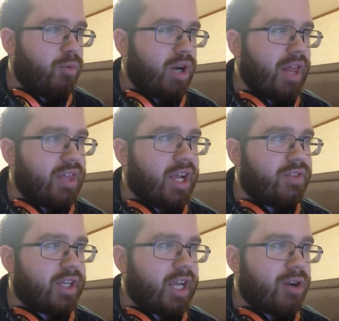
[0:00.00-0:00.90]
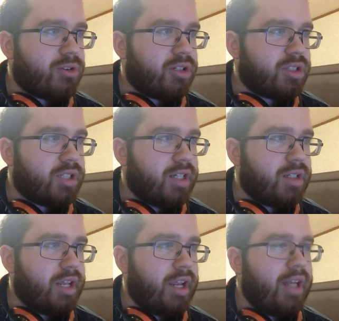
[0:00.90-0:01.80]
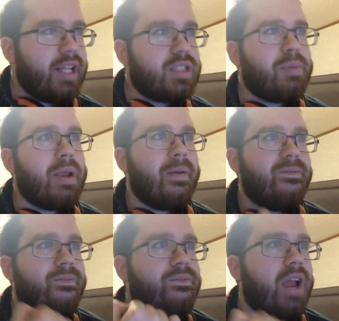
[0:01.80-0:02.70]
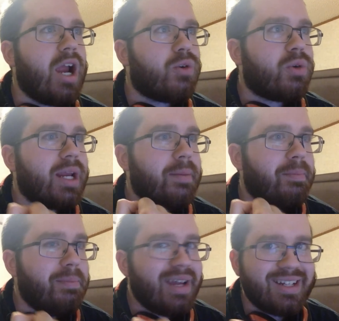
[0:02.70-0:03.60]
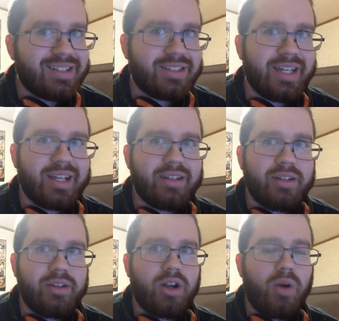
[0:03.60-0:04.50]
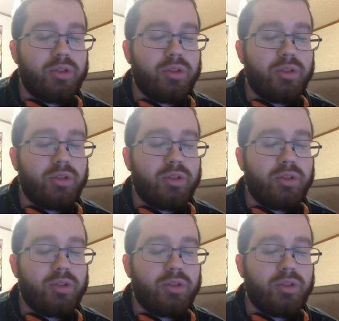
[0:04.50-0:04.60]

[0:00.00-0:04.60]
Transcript: When I think of the character, it needs to be very menacing, you know.